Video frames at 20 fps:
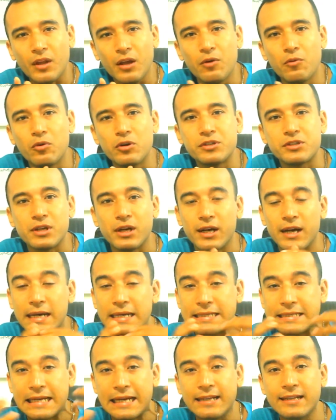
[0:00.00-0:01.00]
in which
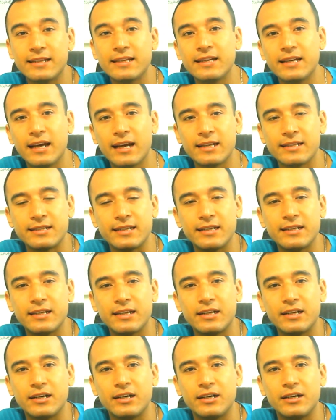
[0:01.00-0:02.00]
I
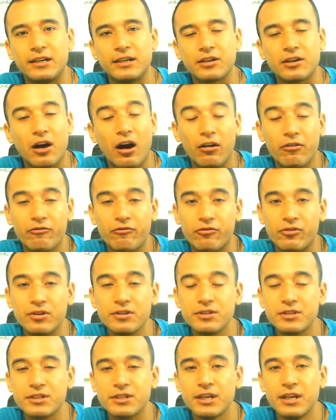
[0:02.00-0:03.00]
attended a
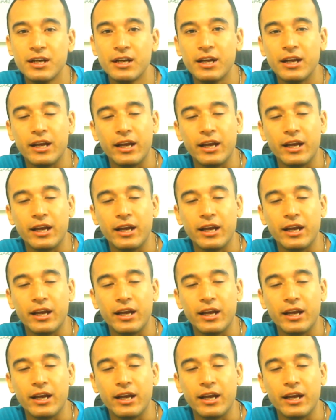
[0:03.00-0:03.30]
conference,